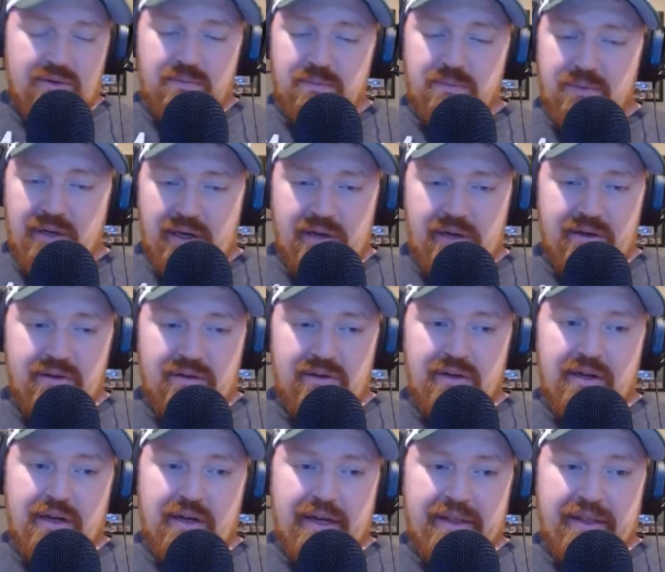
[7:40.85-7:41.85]
But
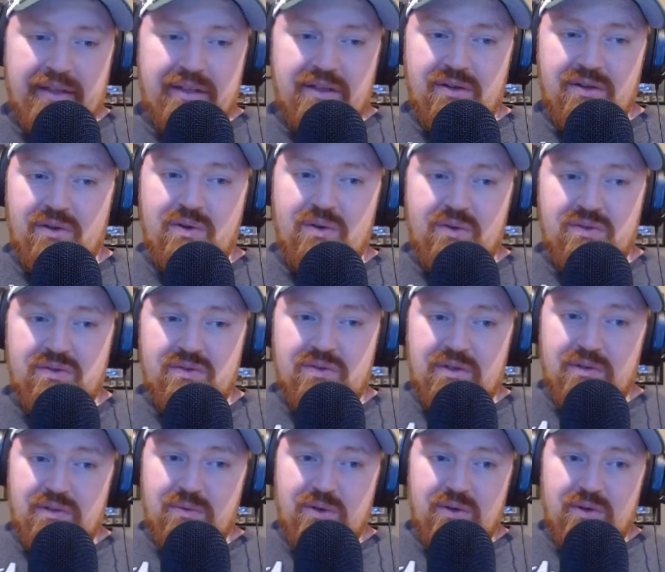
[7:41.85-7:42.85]
I think the Colts look
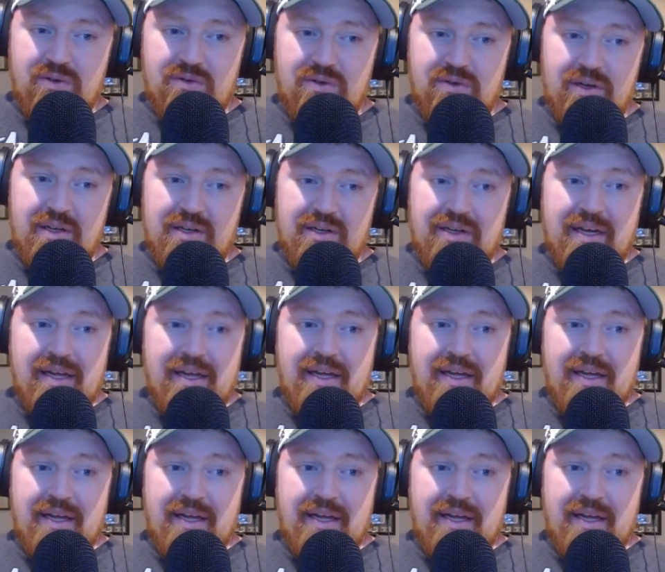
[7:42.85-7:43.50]
really strong.